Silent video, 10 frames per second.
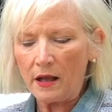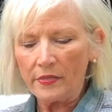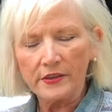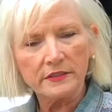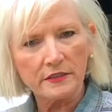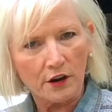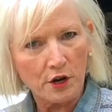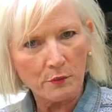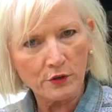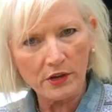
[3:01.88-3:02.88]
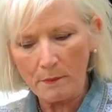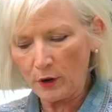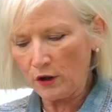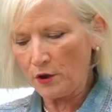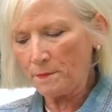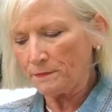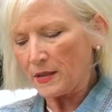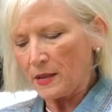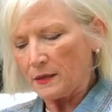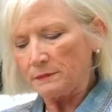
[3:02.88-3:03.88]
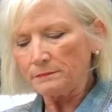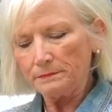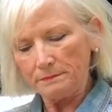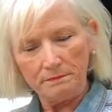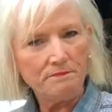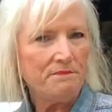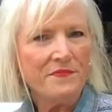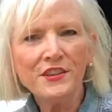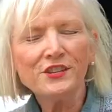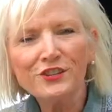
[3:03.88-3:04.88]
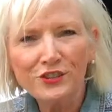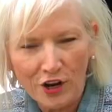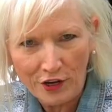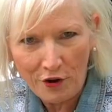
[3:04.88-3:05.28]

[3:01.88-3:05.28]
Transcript: this is our 100% Merlot. This is John